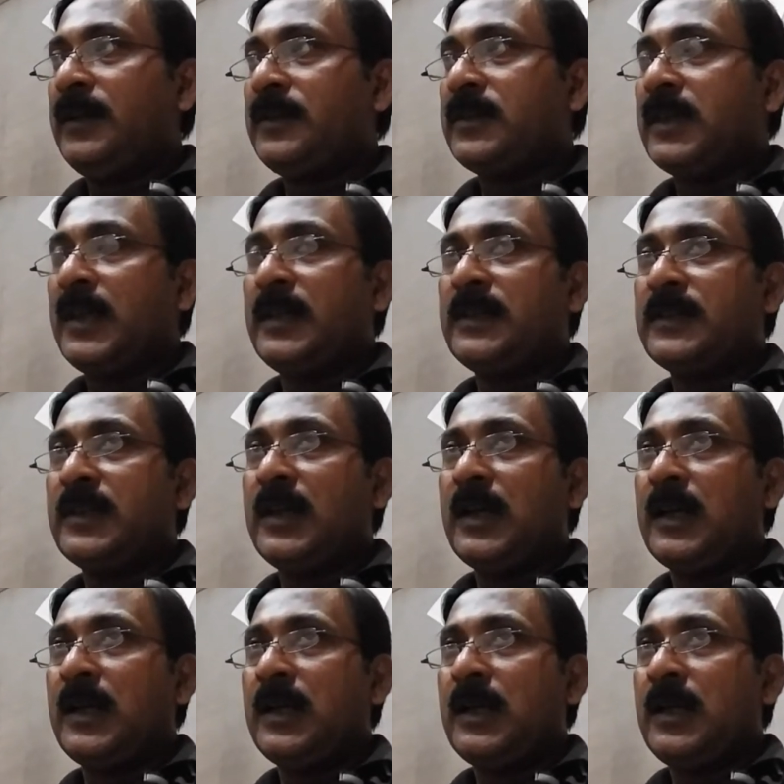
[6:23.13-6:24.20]
Cell is the
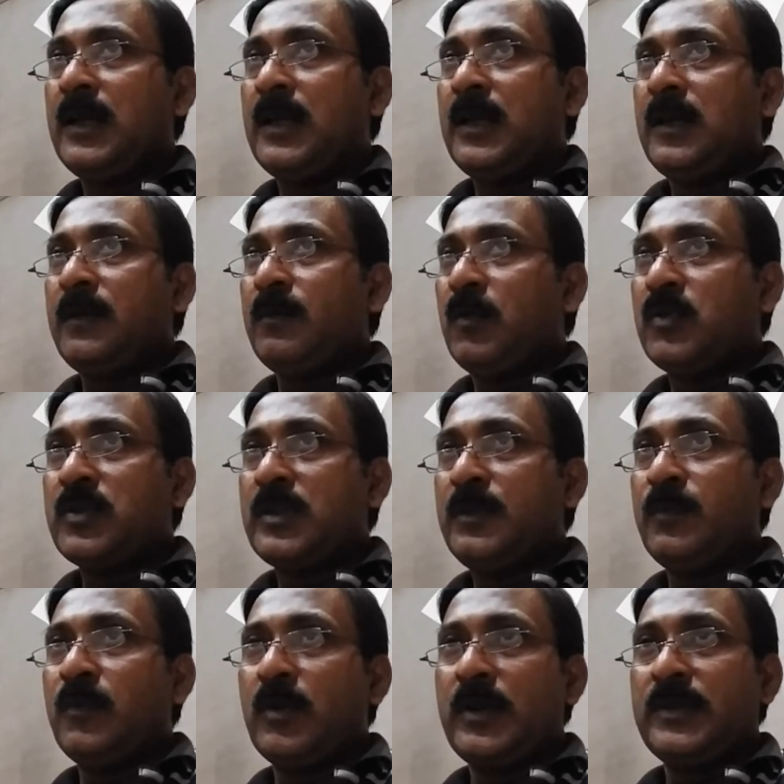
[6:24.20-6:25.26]
most
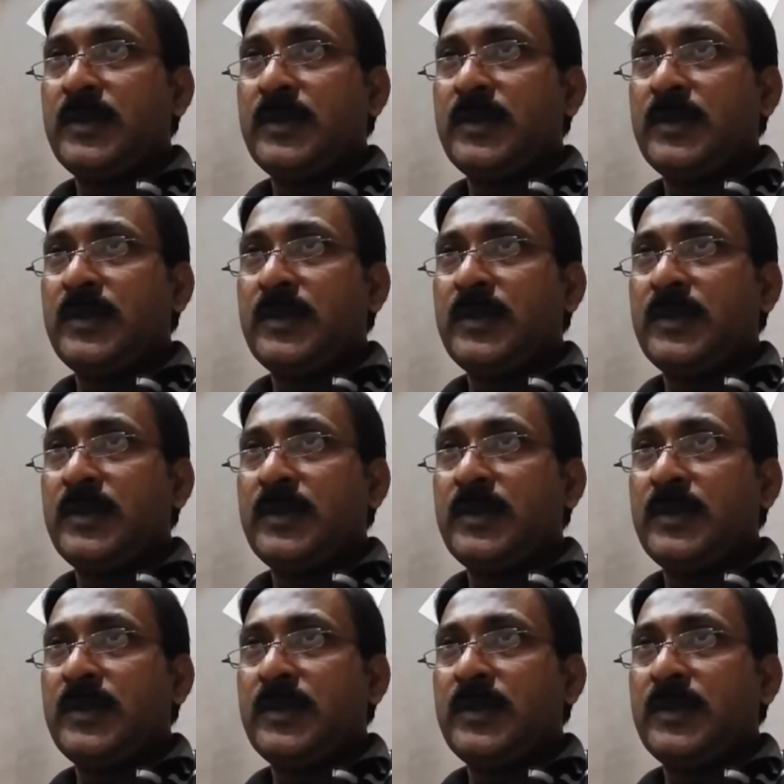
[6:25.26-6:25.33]
important